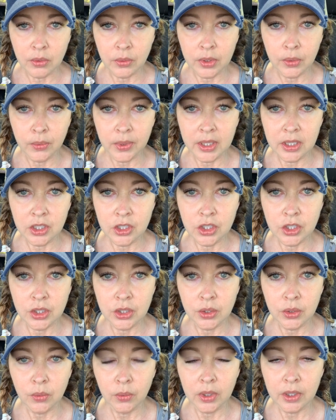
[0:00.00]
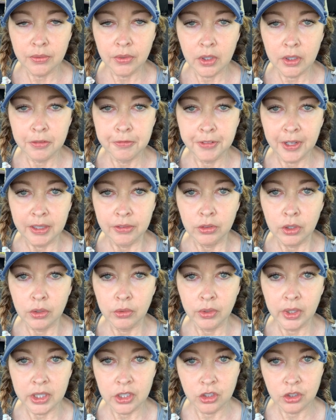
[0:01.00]
we went to one of our favorite
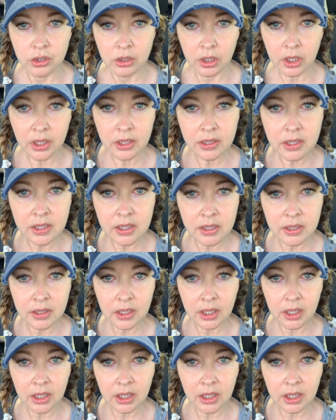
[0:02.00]
restaurants